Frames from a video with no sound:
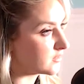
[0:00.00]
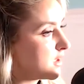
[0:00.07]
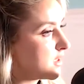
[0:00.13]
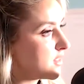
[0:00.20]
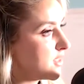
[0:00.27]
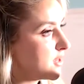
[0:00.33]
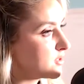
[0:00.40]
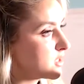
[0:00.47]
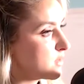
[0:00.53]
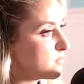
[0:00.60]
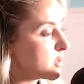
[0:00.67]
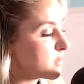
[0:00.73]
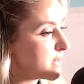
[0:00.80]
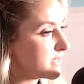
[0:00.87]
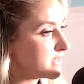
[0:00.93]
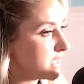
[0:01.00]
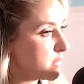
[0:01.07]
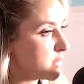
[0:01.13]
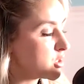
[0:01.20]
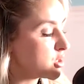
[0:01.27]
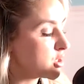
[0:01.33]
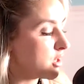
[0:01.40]
There's a book by
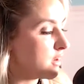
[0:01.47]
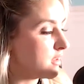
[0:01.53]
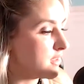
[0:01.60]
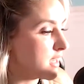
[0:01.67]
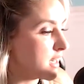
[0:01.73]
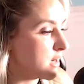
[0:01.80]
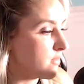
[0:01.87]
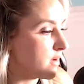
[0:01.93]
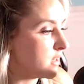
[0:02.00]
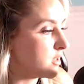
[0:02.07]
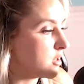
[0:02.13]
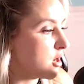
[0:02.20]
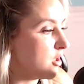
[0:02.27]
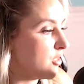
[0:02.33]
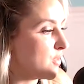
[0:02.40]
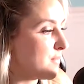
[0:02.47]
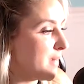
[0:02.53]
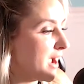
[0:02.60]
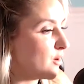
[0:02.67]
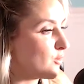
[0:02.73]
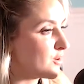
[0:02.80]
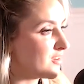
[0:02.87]
Damon John that I read called The
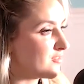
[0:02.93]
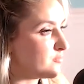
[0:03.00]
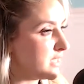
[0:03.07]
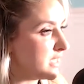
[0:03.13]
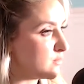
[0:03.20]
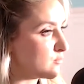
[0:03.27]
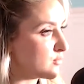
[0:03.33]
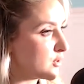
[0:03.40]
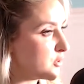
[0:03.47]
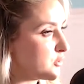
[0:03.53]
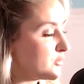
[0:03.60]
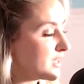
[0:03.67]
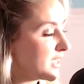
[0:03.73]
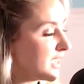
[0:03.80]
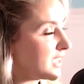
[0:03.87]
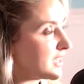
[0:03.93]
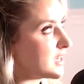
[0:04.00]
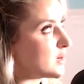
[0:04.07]
Power of Being Broke. And